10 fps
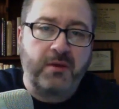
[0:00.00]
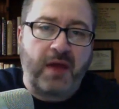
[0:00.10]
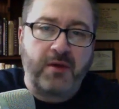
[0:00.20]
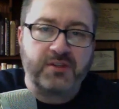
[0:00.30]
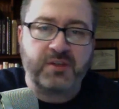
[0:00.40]

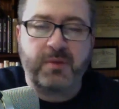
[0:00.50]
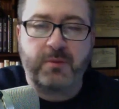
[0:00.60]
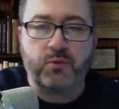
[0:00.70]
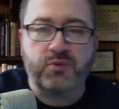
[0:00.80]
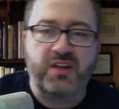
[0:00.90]
I heard some
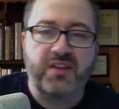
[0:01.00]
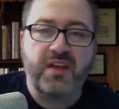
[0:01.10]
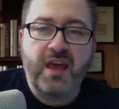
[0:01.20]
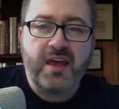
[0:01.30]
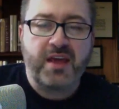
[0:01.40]
people who said
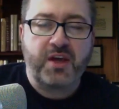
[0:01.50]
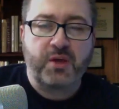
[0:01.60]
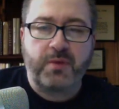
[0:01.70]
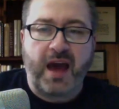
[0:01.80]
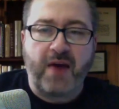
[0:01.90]
he
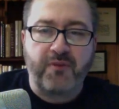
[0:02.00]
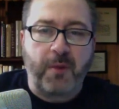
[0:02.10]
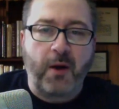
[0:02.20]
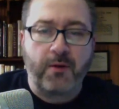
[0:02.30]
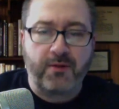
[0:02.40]
could be out for
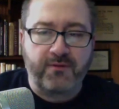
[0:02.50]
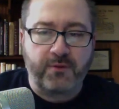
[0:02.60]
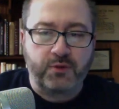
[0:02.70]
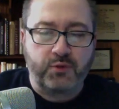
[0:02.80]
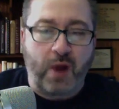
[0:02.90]
part of the
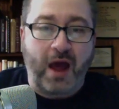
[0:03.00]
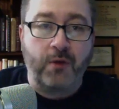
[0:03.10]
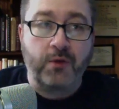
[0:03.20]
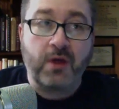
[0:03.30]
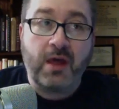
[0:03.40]
first round.